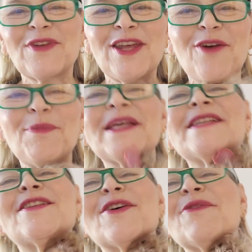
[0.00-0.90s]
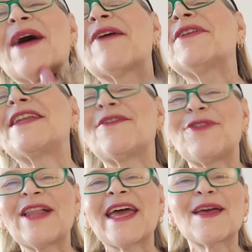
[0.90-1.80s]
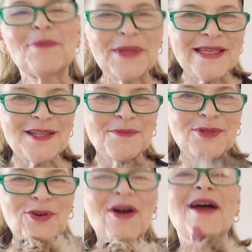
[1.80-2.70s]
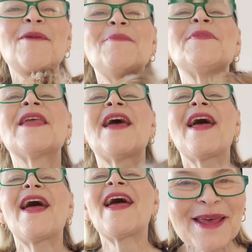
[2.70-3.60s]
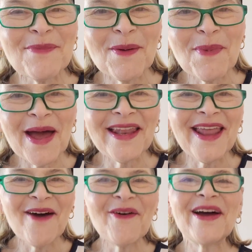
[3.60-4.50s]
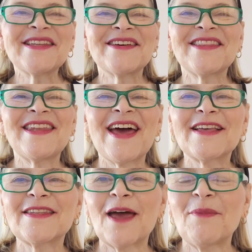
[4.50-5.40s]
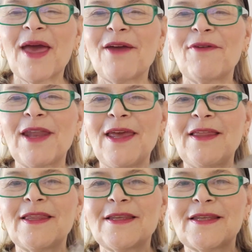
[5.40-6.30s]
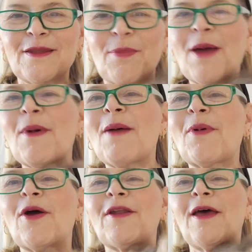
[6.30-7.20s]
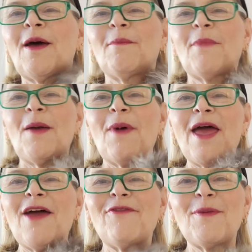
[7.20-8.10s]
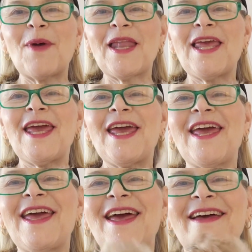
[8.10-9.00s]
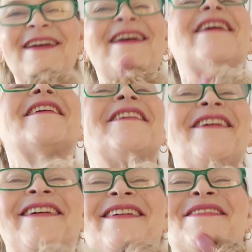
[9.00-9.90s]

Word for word: video, please look around and if you like it, please subscribe. Say bye-bye now until the next time. Okay, ready? This is the bye-bye part. Bye-bye, everybody.